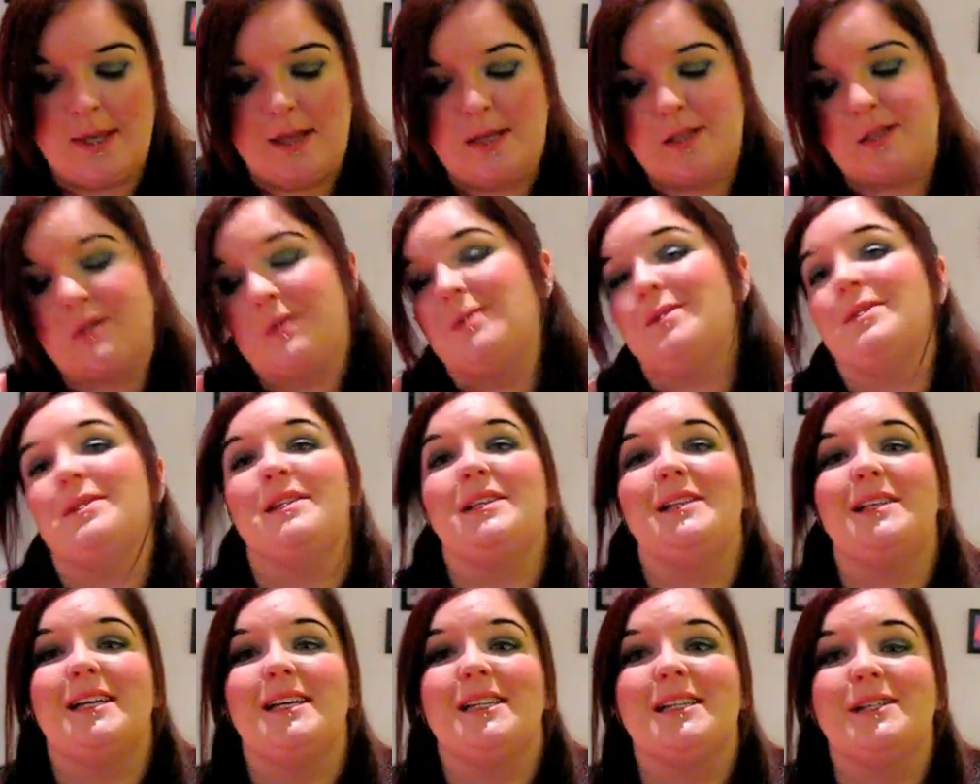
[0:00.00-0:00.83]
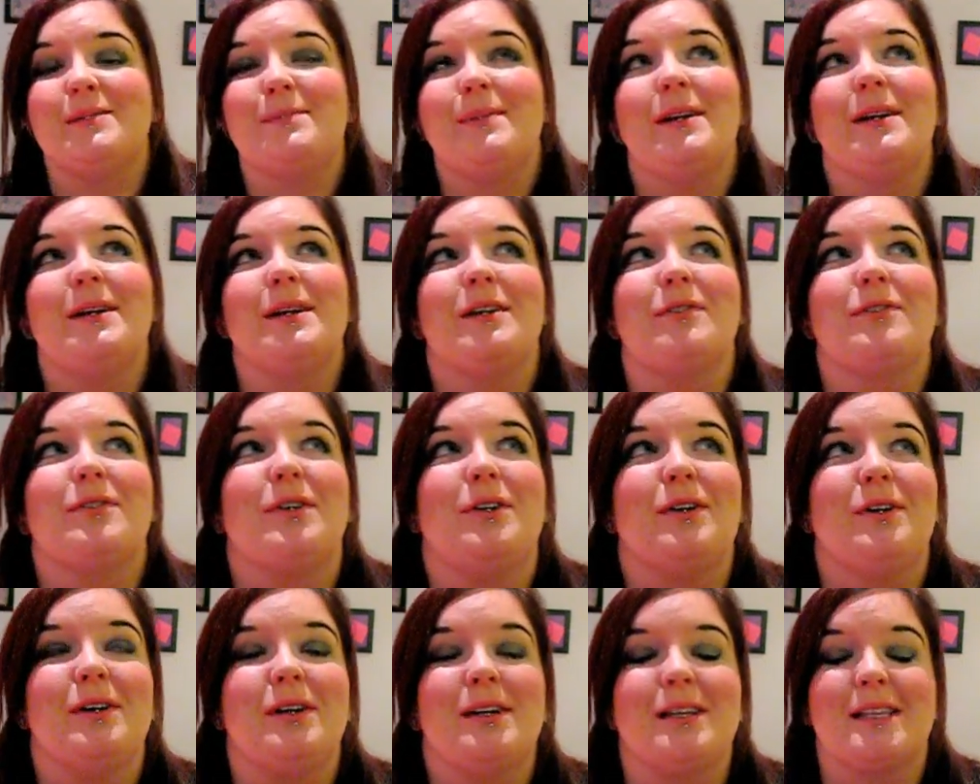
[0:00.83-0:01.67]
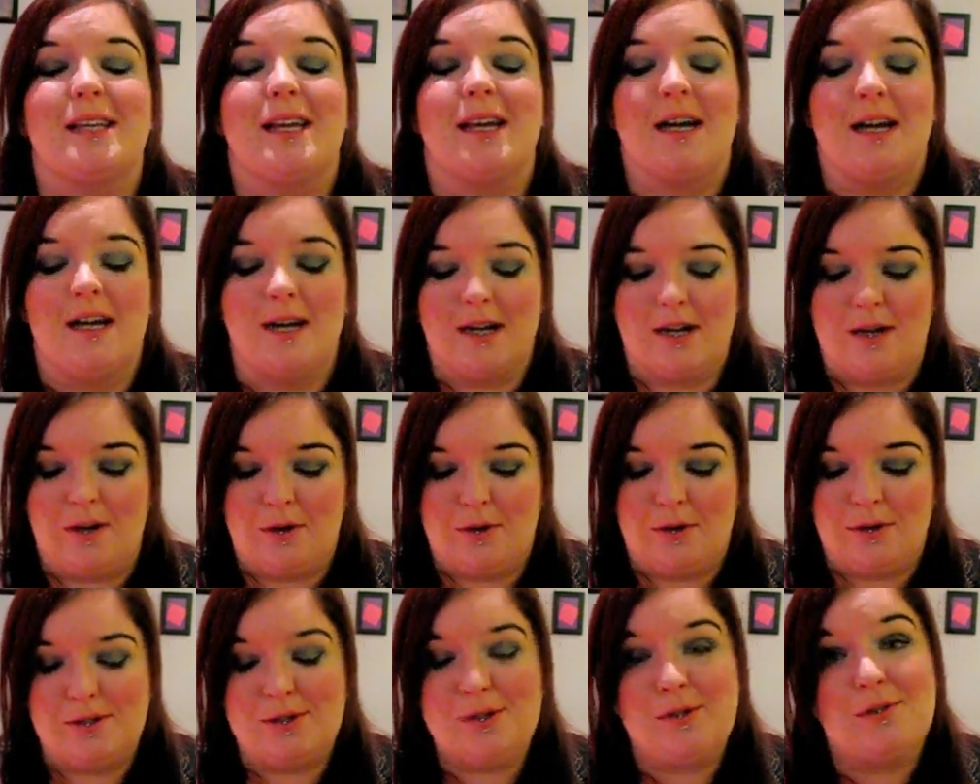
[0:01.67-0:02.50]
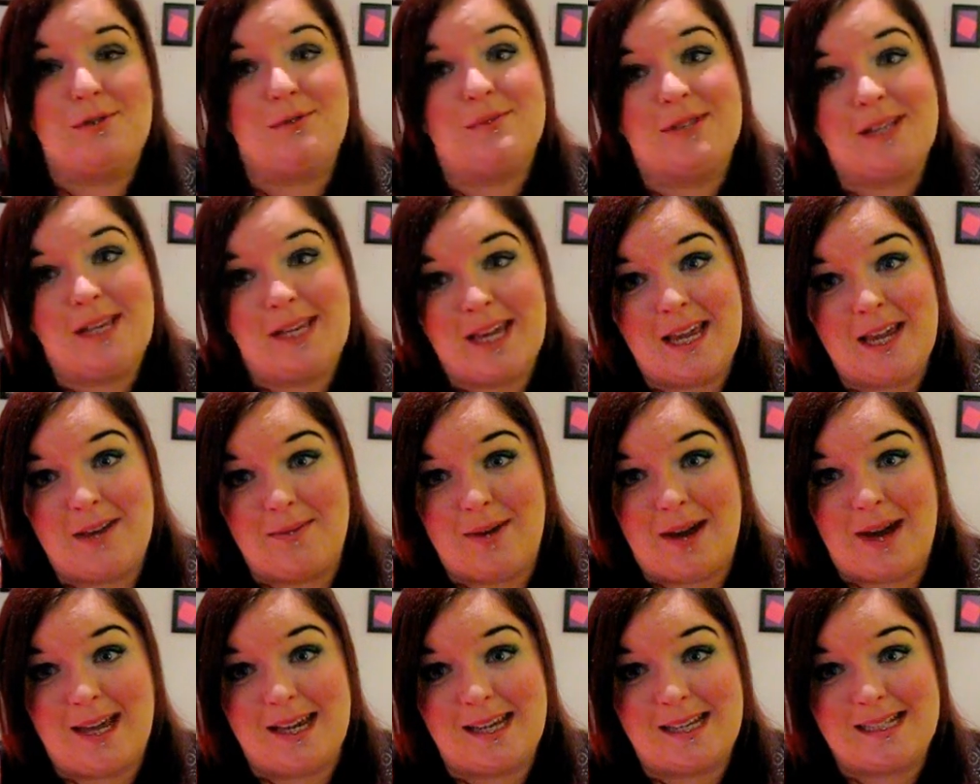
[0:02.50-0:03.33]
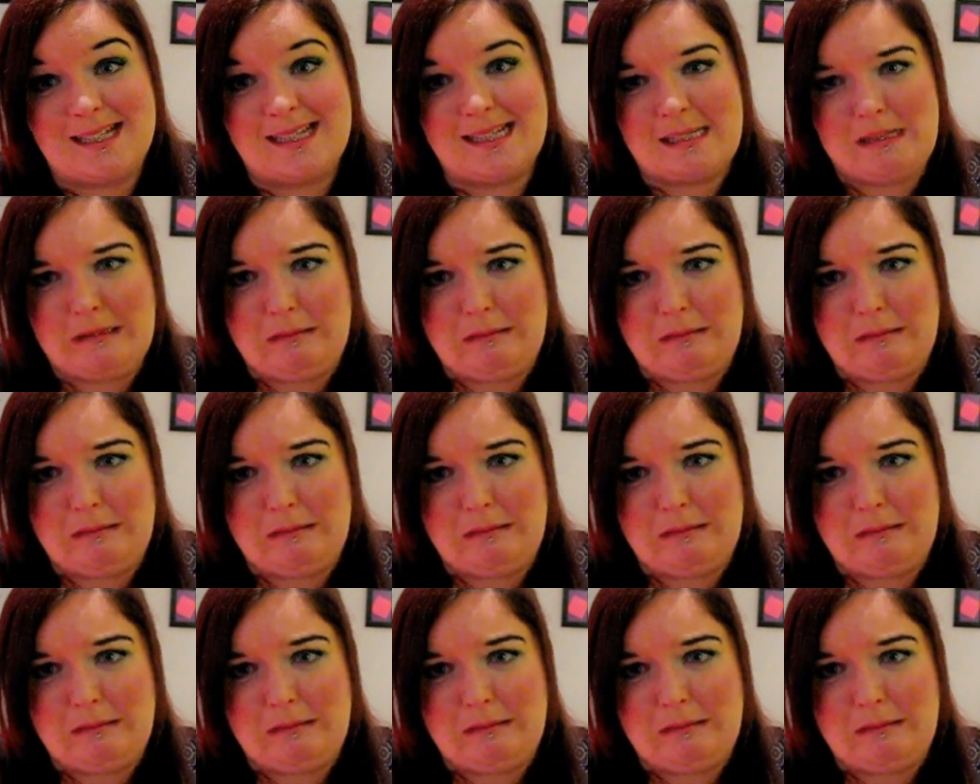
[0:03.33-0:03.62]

So the latest pair I've got are also from TK Maxx.